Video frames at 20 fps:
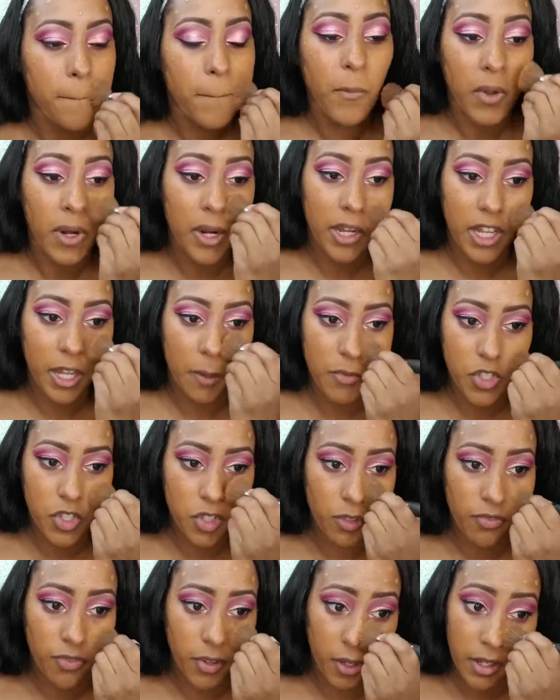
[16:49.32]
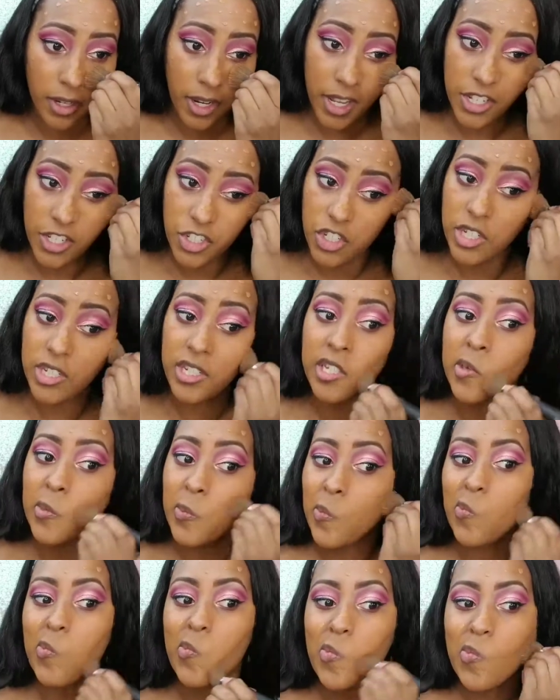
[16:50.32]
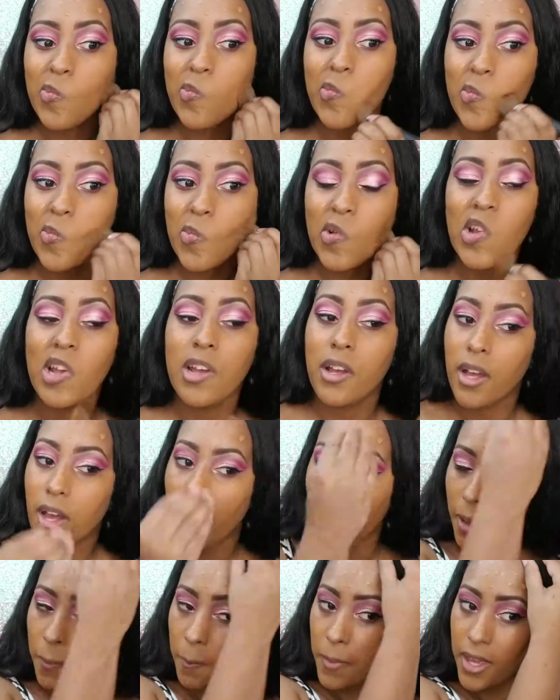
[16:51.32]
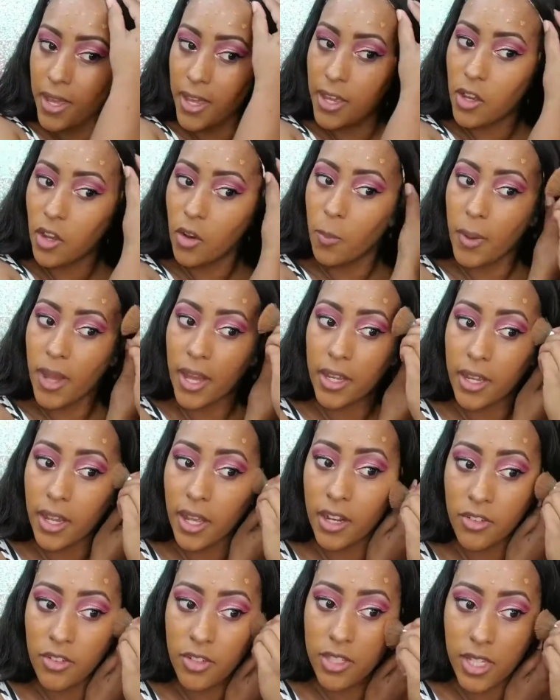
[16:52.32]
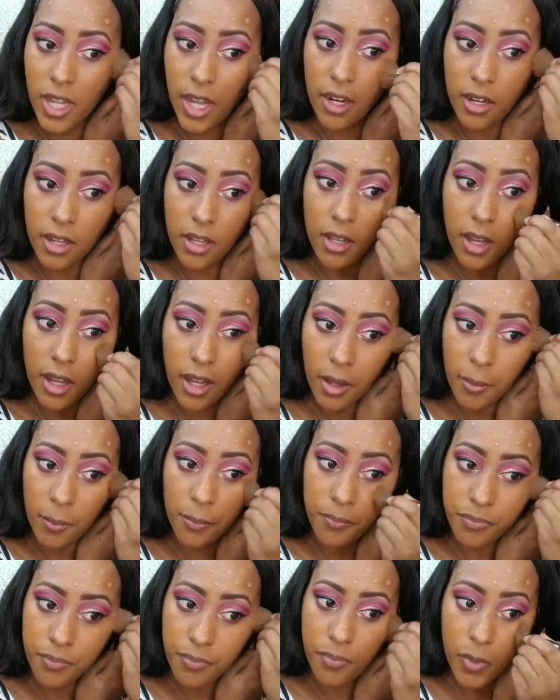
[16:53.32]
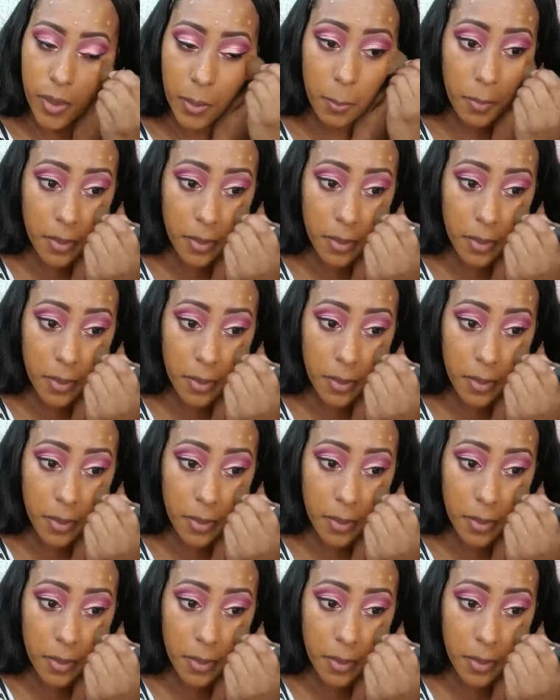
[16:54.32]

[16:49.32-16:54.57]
When it comes to foundation, I may go back in and just kind of